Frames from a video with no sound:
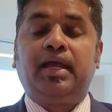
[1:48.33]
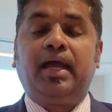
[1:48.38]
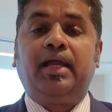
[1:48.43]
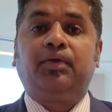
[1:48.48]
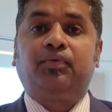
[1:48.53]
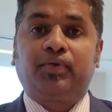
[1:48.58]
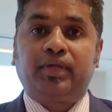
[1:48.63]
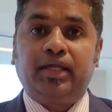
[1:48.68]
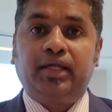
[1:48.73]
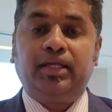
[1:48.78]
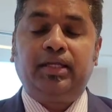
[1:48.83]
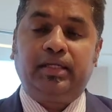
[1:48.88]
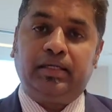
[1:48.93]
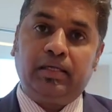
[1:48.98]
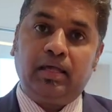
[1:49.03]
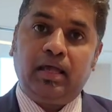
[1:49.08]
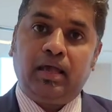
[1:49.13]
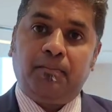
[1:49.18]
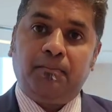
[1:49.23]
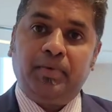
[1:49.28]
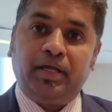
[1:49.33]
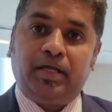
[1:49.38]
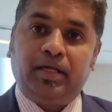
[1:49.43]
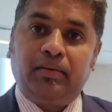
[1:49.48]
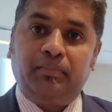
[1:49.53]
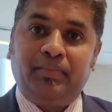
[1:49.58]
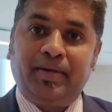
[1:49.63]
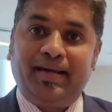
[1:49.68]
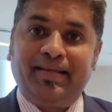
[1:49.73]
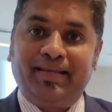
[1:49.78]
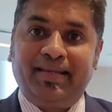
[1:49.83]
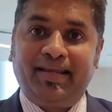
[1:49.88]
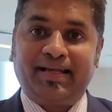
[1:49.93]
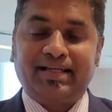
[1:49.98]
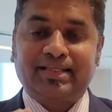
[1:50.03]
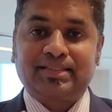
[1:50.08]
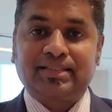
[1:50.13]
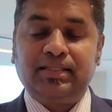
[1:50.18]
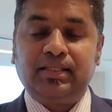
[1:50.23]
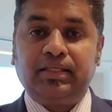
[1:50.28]
and really become an
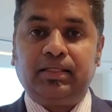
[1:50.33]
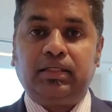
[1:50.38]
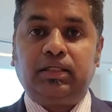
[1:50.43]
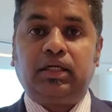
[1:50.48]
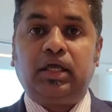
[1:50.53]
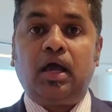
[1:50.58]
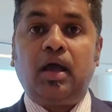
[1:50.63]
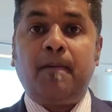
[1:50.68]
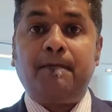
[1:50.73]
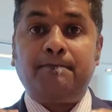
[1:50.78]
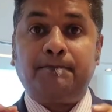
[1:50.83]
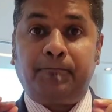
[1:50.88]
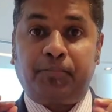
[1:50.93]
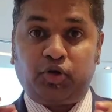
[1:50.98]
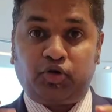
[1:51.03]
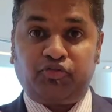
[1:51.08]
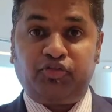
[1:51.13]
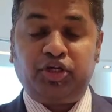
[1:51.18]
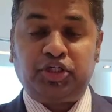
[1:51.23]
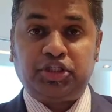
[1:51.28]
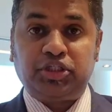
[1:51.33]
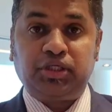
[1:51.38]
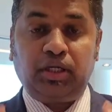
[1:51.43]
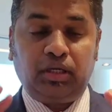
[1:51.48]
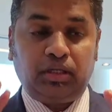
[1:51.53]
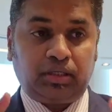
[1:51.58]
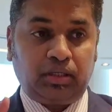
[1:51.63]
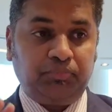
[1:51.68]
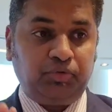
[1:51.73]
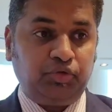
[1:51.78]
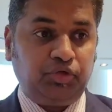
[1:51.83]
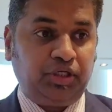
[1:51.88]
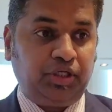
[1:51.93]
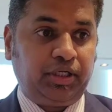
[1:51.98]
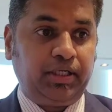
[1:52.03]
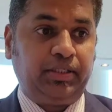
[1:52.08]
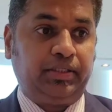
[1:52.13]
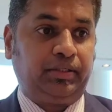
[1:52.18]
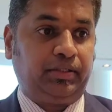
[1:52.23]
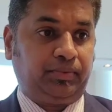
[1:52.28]
excellent professional
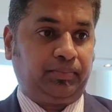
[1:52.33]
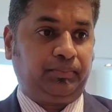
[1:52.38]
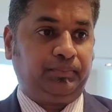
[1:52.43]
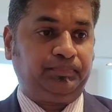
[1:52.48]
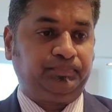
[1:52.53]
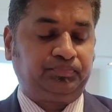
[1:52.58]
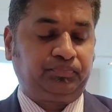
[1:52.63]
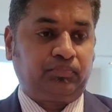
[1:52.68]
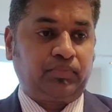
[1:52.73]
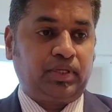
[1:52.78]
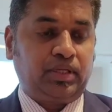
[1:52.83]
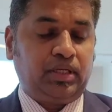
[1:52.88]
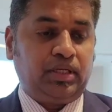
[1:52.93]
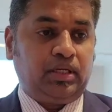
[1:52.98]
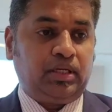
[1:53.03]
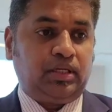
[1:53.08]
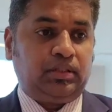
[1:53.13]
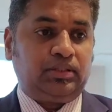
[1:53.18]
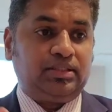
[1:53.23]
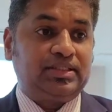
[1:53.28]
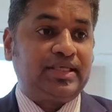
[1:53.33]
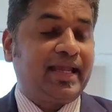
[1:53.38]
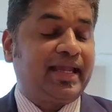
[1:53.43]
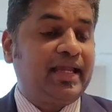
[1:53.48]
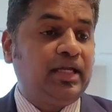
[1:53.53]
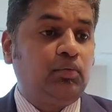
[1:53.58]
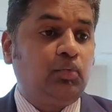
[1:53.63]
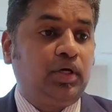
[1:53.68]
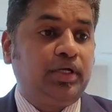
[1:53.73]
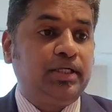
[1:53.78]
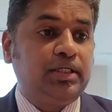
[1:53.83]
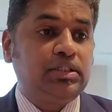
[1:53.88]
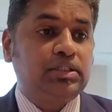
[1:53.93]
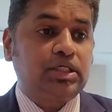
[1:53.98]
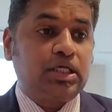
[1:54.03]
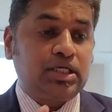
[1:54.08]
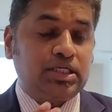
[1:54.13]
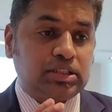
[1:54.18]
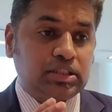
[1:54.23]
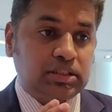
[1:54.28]
communicator. The second one is
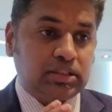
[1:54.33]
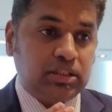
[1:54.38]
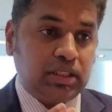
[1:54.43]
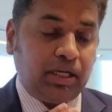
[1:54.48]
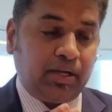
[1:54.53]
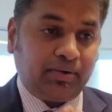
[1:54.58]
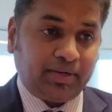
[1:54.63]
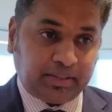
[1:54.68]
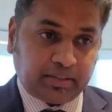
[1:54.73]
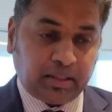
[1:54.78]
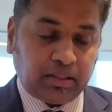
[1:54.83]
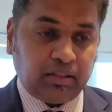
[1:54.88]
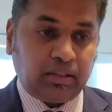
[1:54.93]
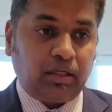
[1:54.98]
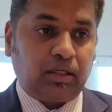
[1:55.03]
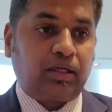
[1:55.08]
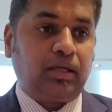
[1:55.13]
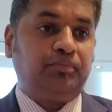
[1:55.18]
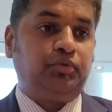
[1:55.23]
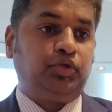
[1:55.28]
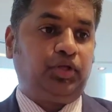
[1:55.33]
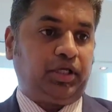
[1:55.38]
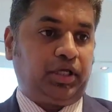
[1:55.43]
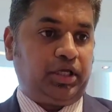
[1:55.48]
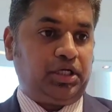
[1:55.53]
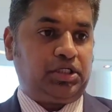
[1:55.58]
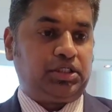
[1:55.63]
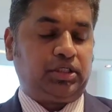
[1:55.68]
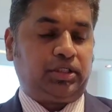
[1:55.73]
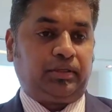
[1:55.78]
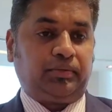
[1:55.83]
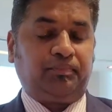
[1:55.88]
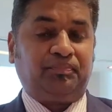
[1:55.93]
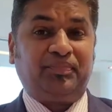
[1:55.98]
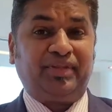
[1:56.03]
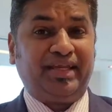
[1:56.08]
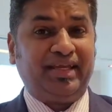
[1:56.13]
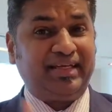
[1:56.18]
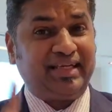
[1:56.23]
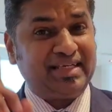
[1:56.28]
written communication.
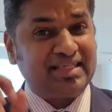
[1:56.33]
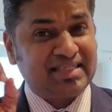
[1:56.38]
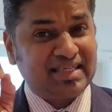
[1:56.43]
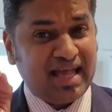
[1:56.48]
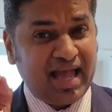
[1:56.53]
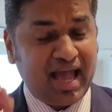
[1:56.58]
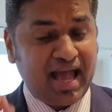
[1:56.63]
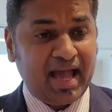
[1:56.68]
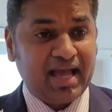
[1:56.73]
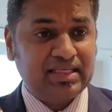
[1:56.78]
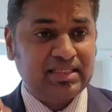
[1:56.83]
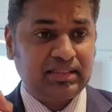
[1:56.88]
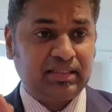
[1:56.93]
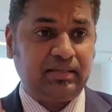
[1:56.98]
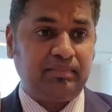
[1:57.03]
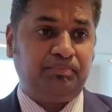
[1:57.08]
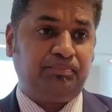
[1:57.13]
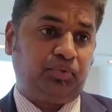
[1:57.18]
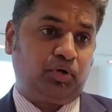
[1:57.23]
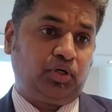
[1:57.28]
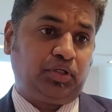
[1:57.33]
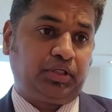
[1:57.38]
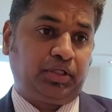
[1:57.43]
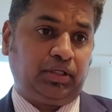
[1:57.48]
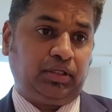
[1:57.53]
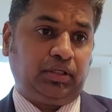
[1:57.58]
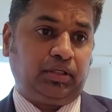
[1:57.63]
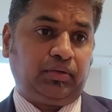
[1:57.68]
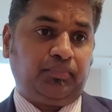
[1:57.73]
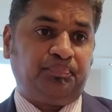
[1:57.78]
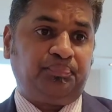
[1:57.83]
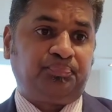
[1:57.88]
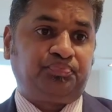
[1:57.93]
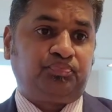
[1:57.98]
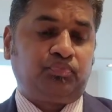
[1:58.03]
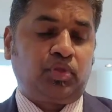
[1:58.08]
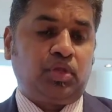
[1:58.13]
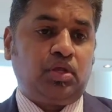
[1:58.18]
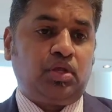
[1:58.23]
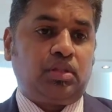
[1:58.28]
It is as important.
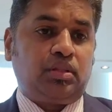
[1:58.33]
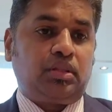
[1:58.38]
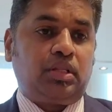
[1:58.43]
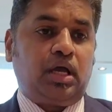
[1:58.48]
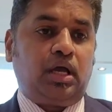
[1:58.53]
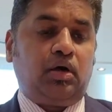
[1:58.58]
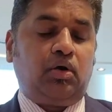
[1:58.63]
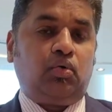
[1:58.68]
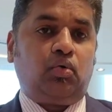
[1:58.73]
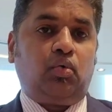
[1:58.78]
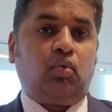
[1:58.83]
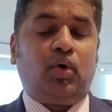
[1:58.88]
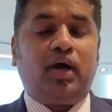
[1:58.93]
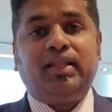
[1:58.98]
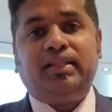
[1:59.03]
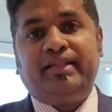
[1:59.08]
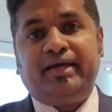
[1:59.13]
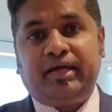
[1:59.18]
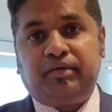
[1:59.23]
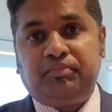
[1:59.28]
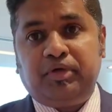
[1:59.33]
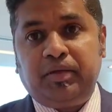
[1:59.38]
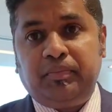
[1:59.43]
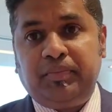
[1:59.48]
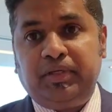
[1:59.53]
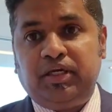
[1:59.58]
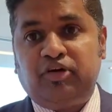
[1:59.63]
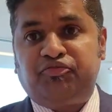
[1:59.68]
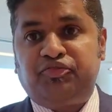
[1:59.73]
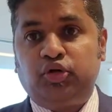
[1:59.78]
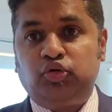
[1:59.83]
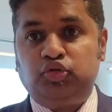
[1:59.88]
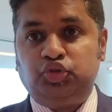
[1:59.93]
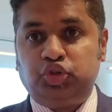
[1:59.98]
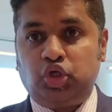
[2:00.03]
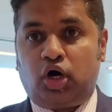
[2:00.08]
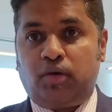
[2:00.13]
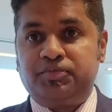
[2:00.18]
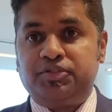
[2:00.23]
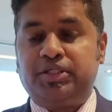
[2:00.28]
Now, while there may be a few
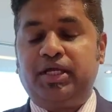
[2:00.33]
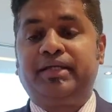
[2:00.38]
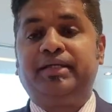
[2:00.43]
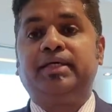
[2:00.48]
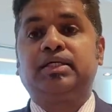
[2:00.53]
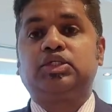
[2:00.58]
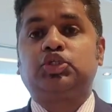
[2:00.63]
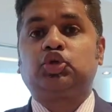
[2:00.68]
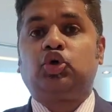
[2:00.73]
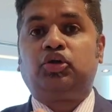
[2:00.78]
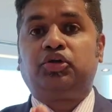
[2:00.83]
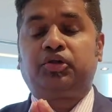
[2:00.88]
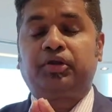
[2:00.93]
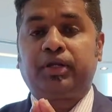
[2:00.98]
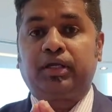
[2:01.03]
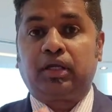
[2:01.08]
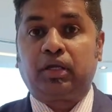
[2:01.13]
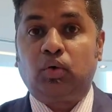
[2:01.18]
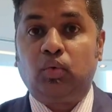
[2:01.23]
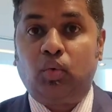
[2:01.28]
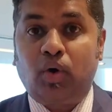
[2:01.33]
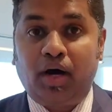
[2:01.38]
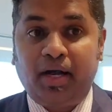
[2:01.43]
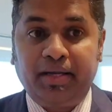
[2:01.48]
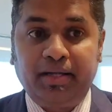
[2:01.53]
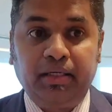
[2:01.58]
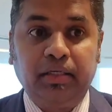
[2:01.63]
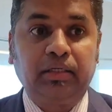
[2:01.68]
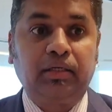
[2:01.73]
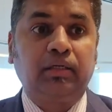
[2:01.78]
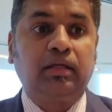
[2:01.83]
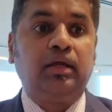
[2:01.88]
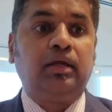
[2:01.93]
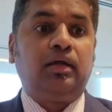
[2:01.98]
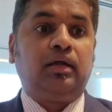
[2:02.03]
jobs that does not require